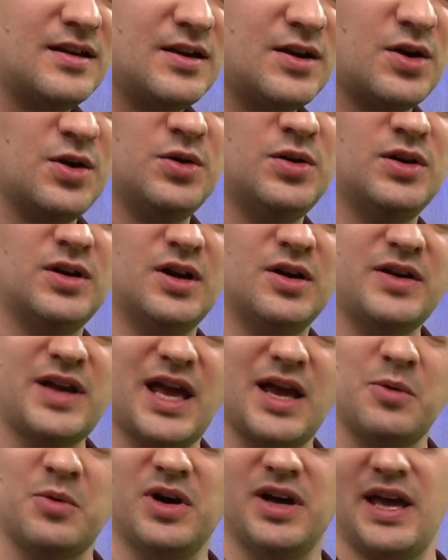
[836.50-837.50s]
Cool,
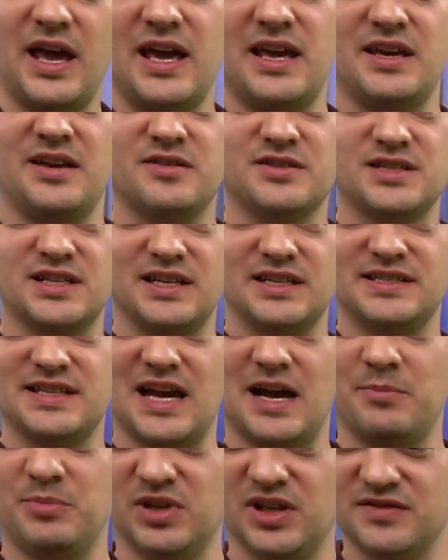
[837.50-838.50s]
okay, well hey, here's an
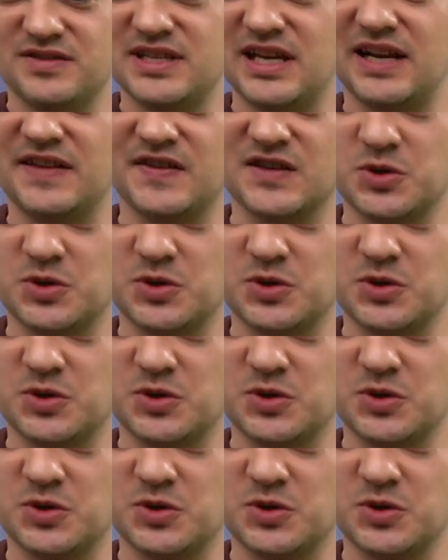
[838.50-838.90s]
example of setting